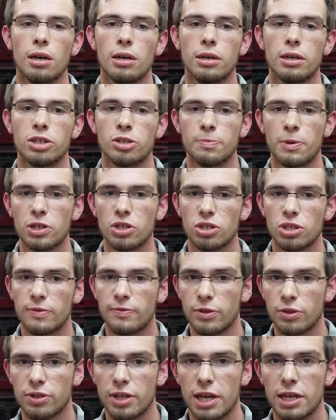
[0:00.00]
especially
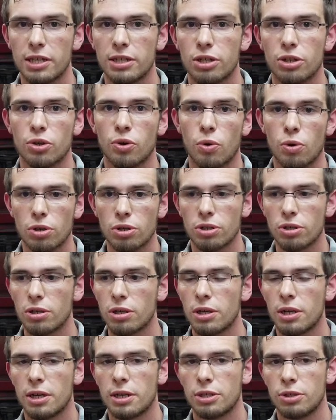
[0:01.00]
if you're taking a
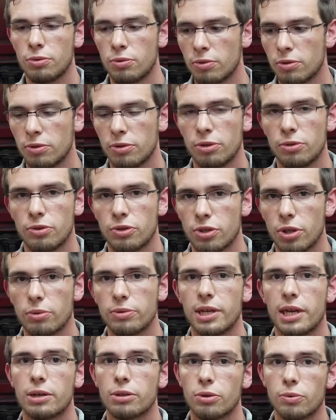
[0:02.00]
corner, you slow
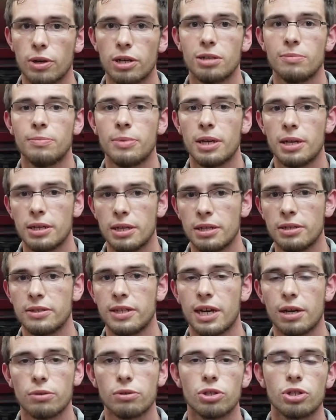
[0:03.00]
down quite a bit, it
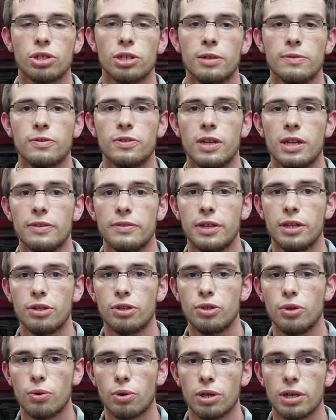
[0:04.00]
downshifts, and then
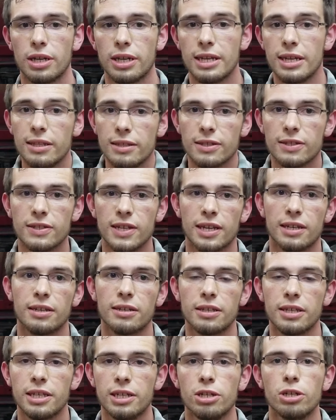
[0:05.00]
you're in
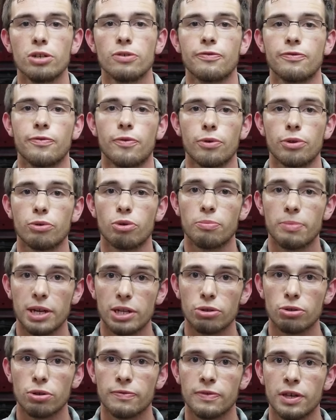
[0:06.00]
second gear for the
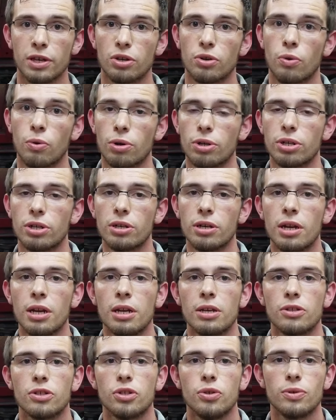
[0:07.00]
remainder of that corner,
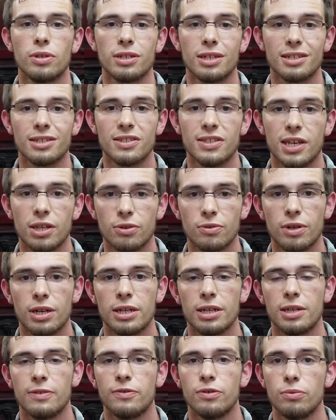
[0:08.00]
so you can
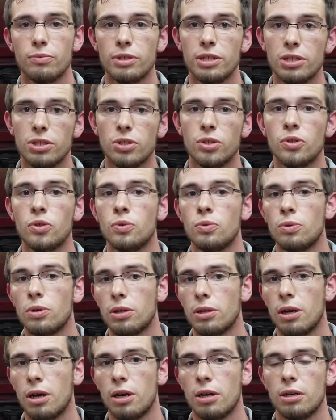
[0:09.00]
accelerate if you need to.
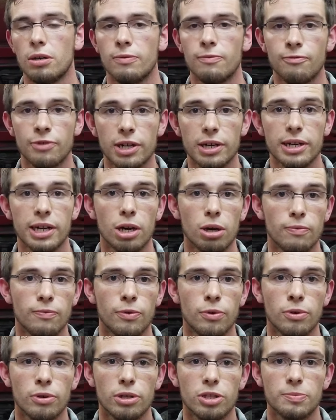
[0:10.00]
Very
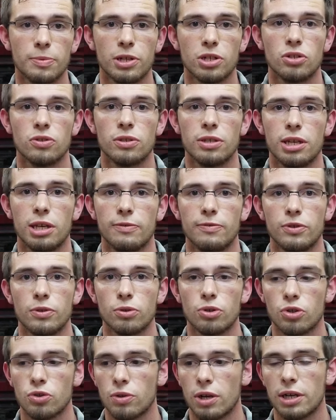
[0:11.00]
helpful, especially if
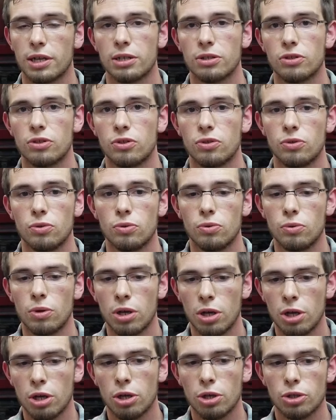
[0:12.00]
you're trying to
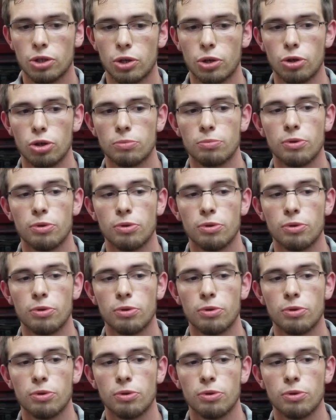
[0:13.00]
turn